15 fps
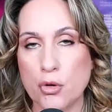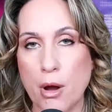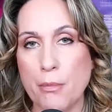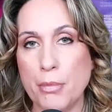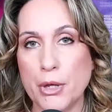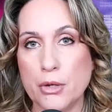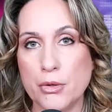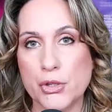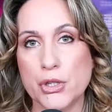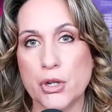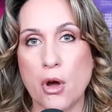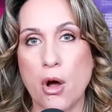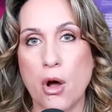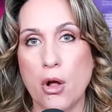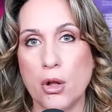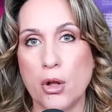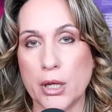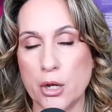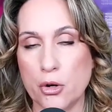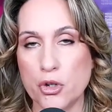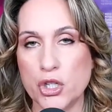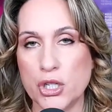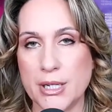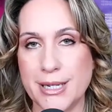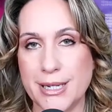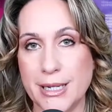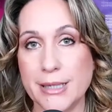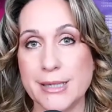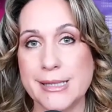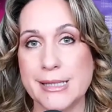Trump used to call Kirstjen
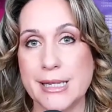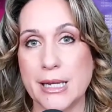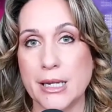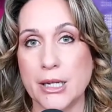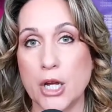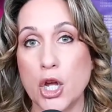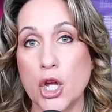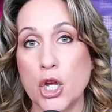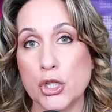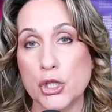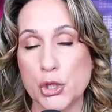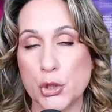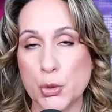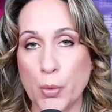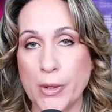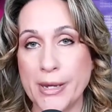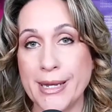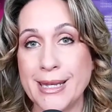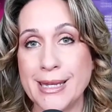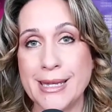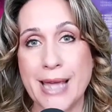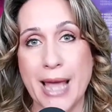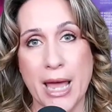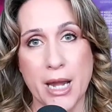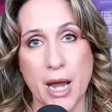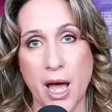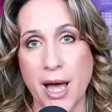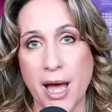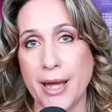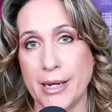Nielsen sweetie
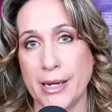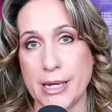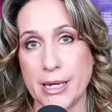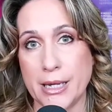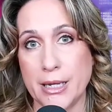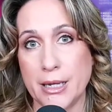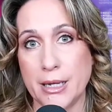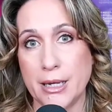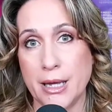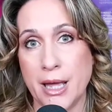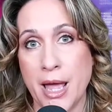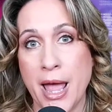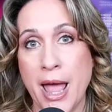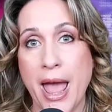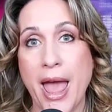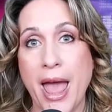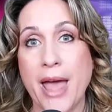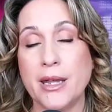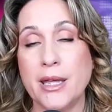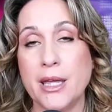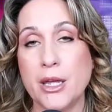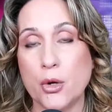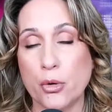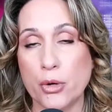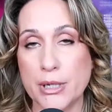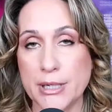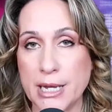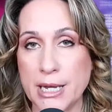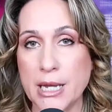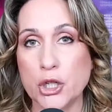and honey, and he
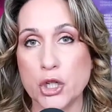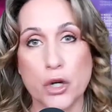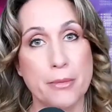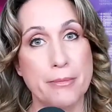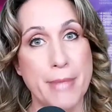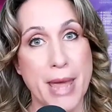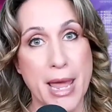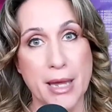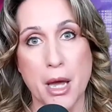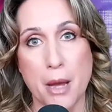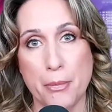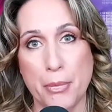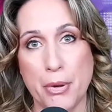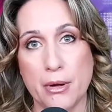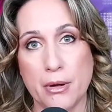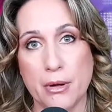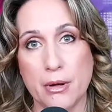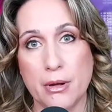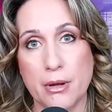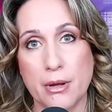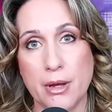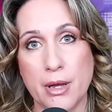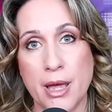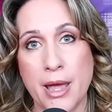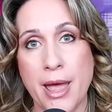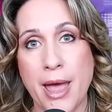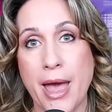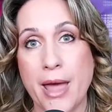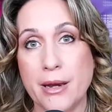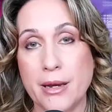critiqued her makeup.
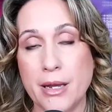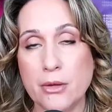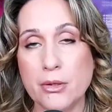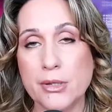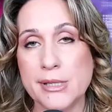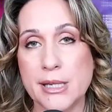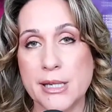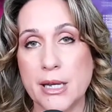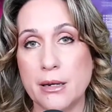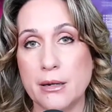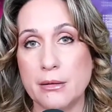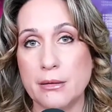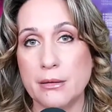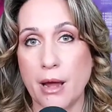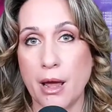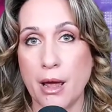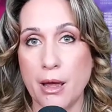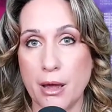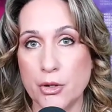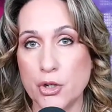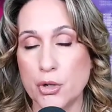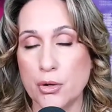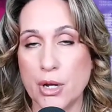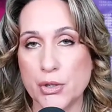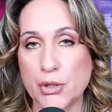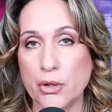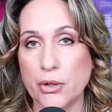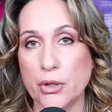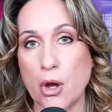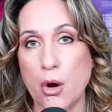And Nielsen, as you guys
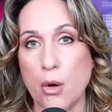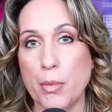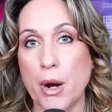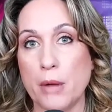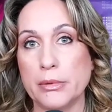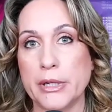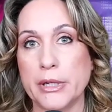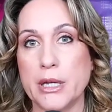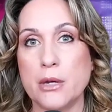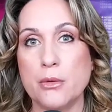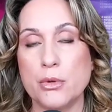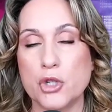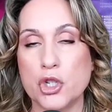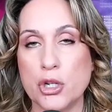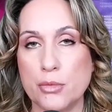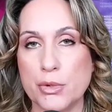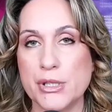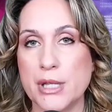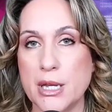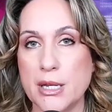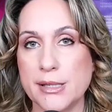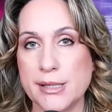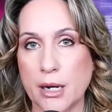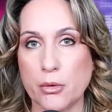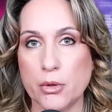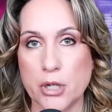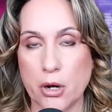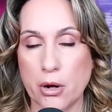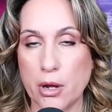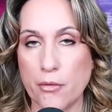all know, probably, she was the
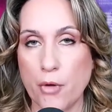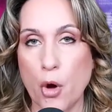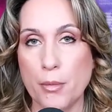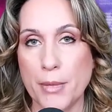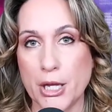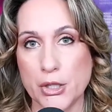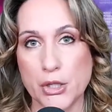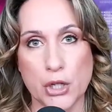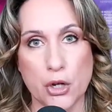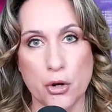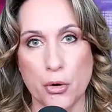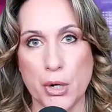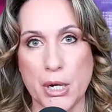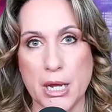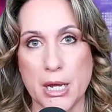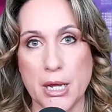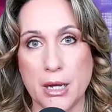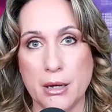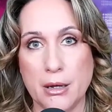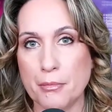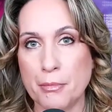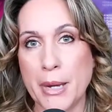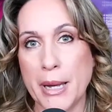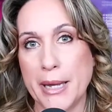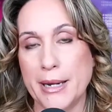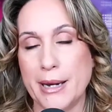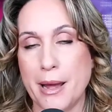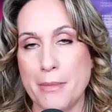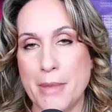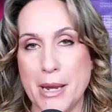Secretary of Homeland Security.
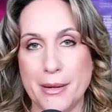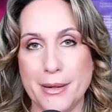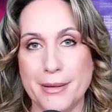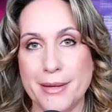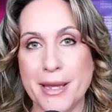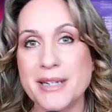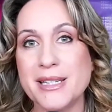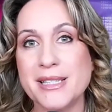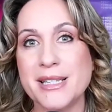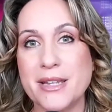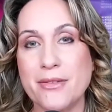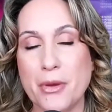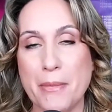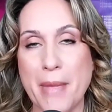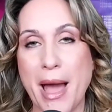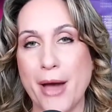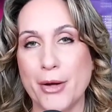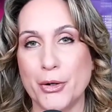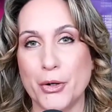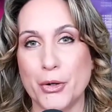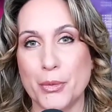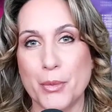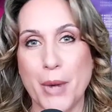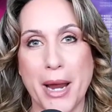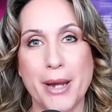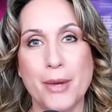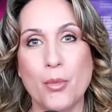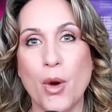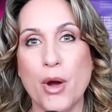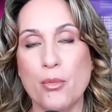But I mean, that doesn't even matter,
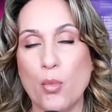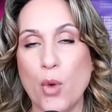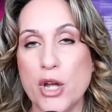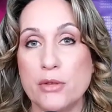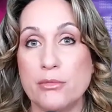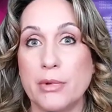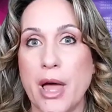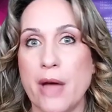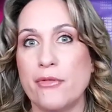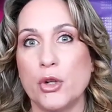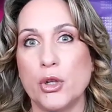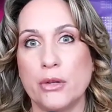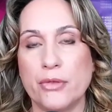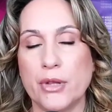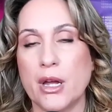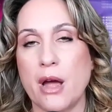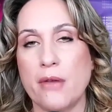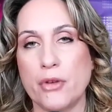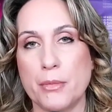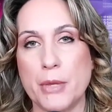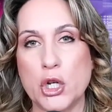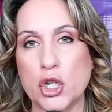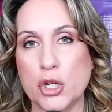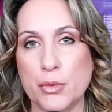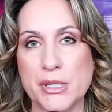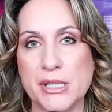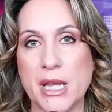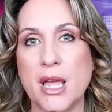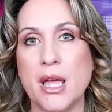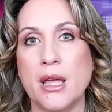right? What level of the government she
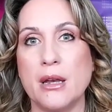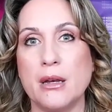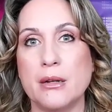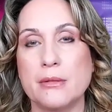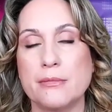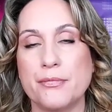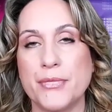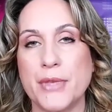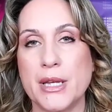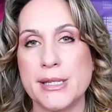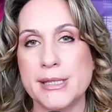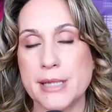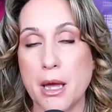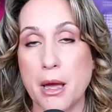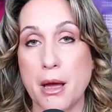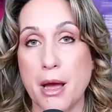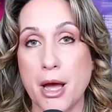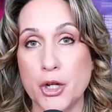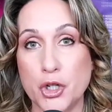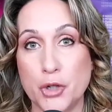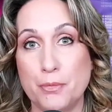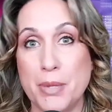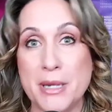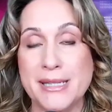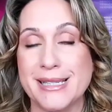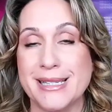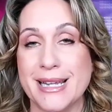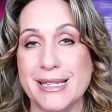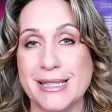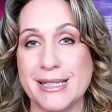was in. It's a
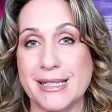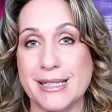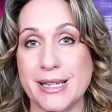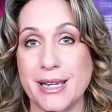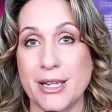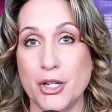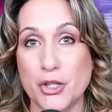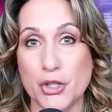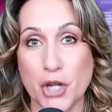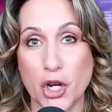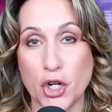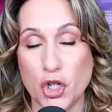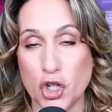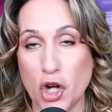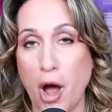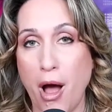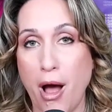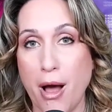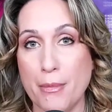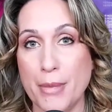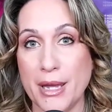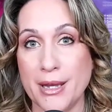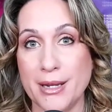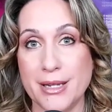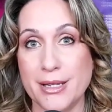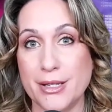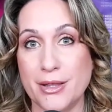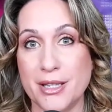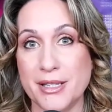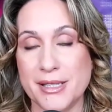business. It is a job.
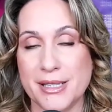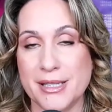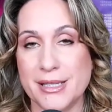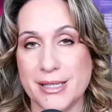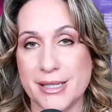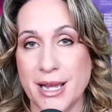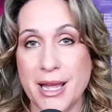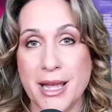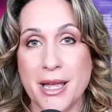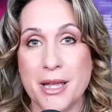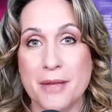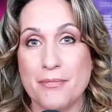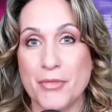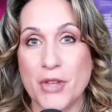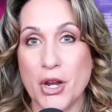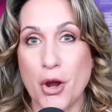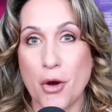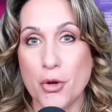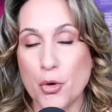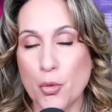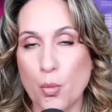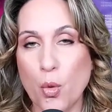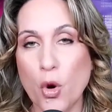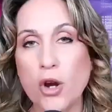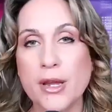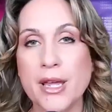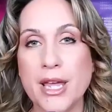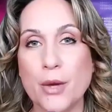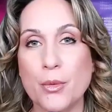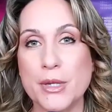This is, you know, you're
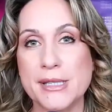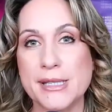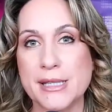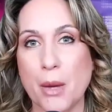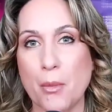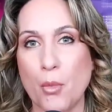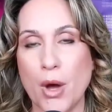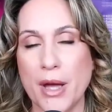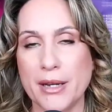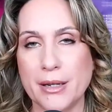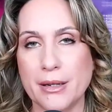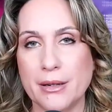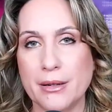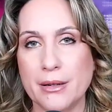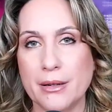working with someone.